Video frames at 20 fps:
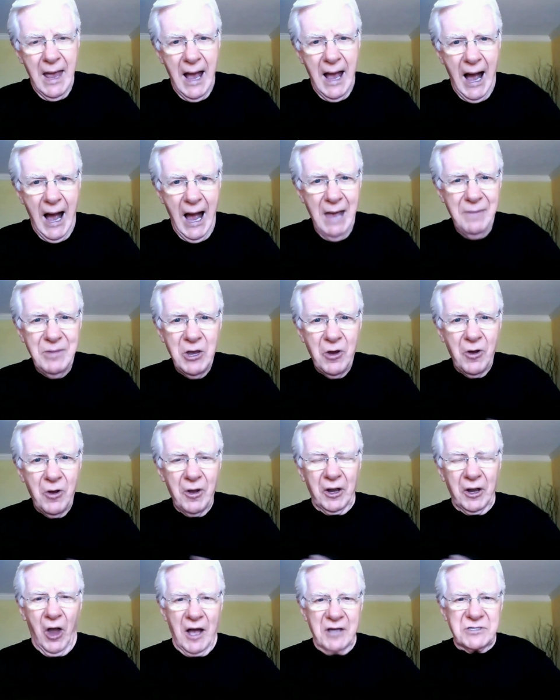I'm here
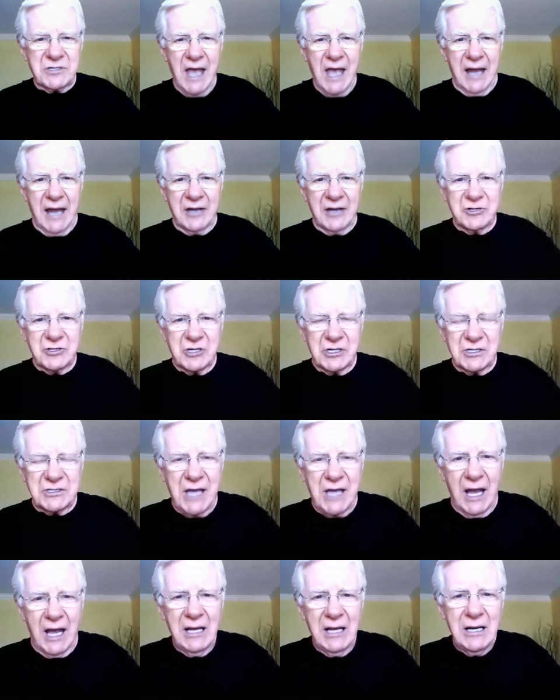in Los Angeles. I'm
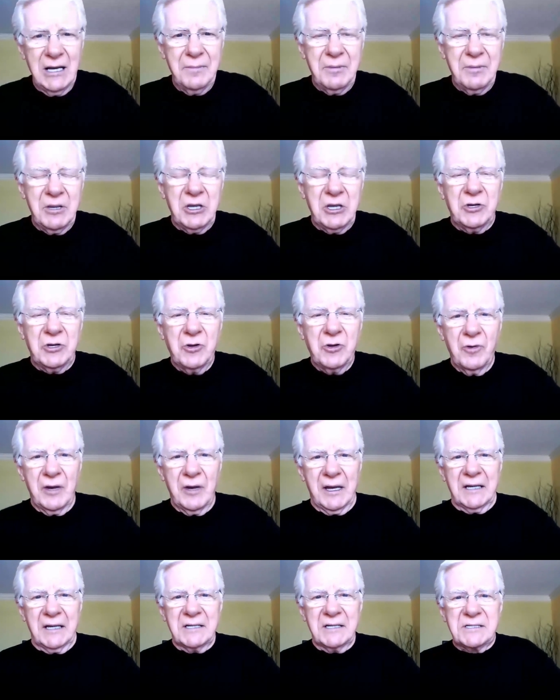going to be doing a
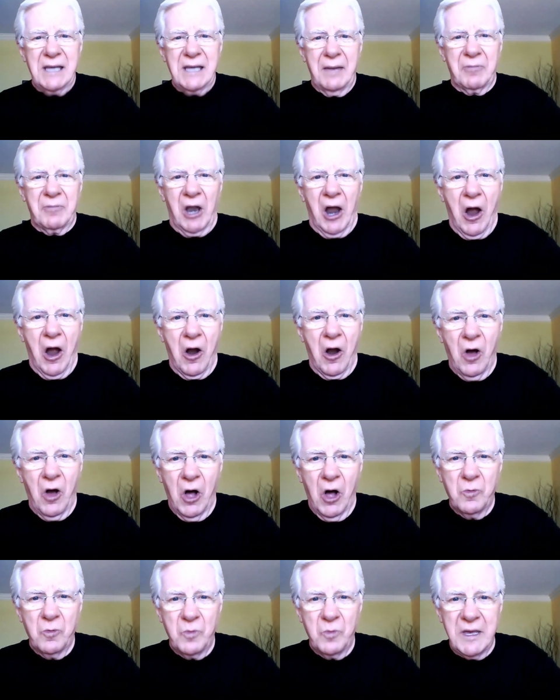seminar all
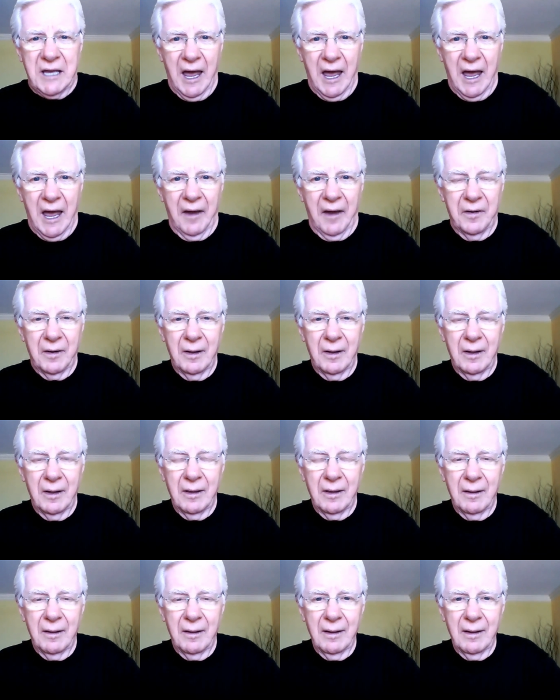weekend.
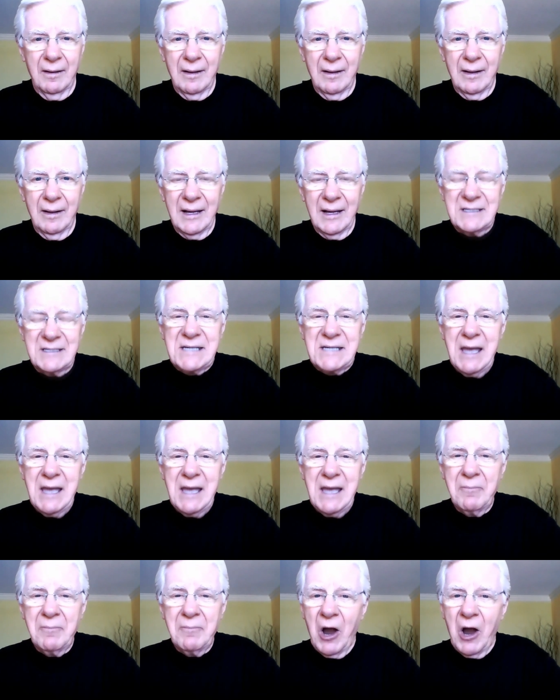A seminar, You
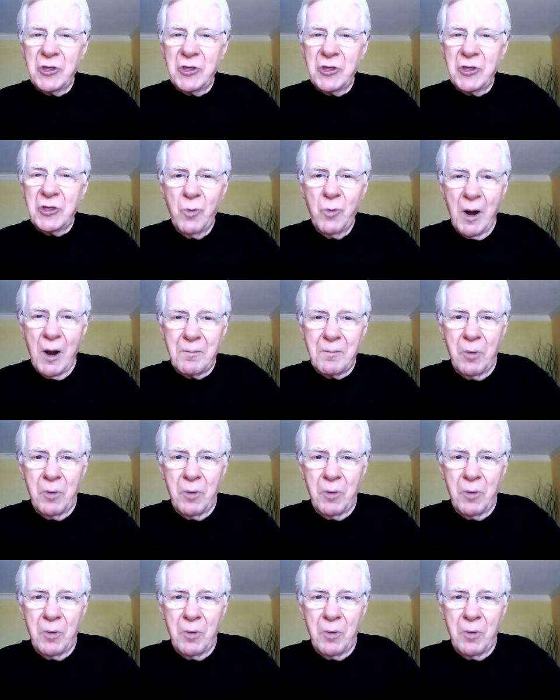Were Born
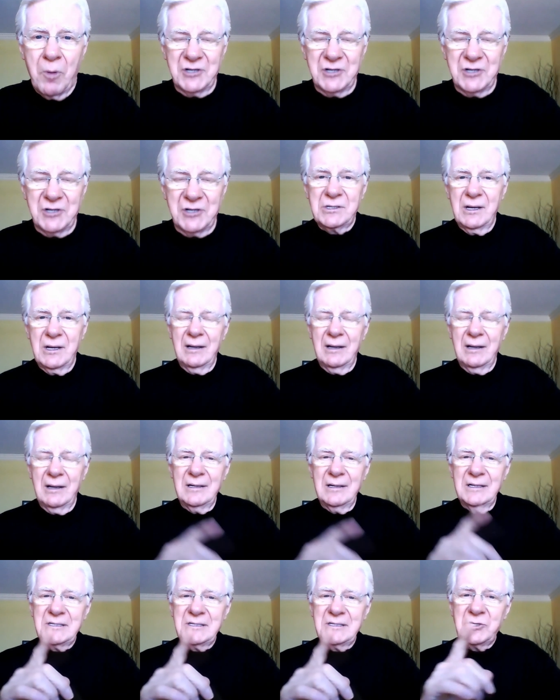Rich. This is
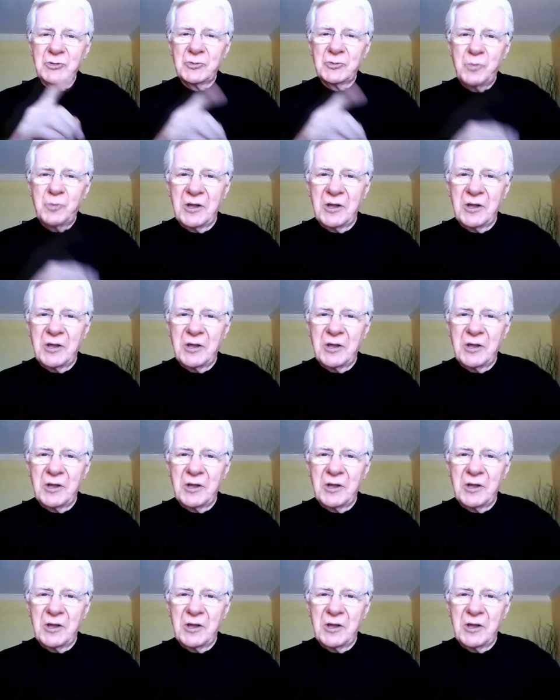worth telling.